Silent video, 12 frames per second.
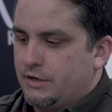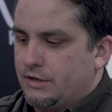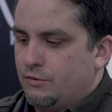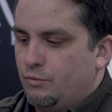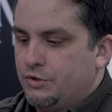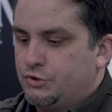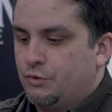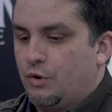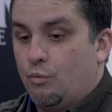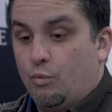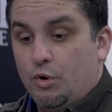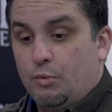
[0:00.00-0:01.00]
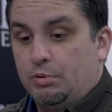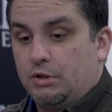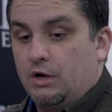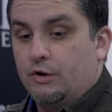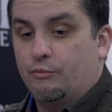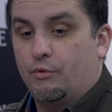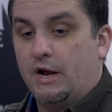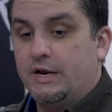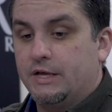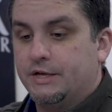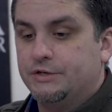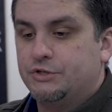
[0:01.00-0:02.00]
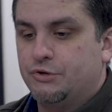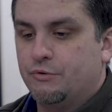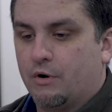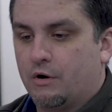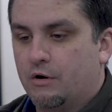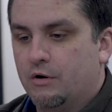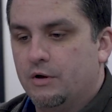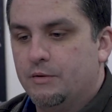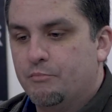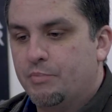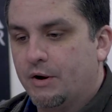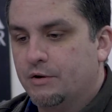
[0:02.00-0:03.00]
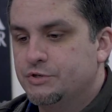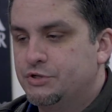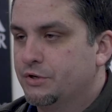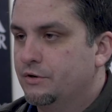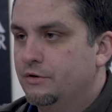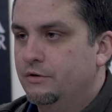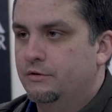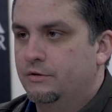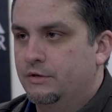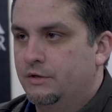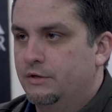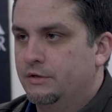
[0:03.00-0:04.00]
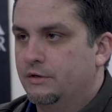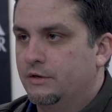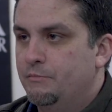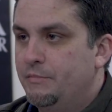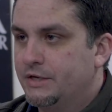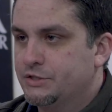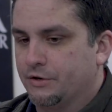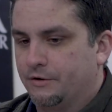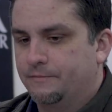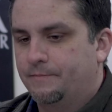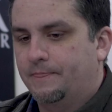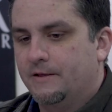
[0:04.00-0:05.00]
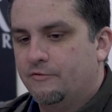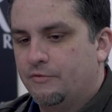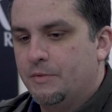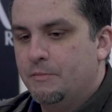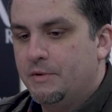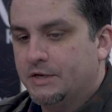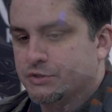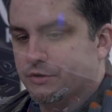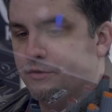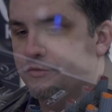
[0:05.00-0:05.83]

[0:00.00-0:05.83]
which will plug right into our Behringer mixer. And from the mixer,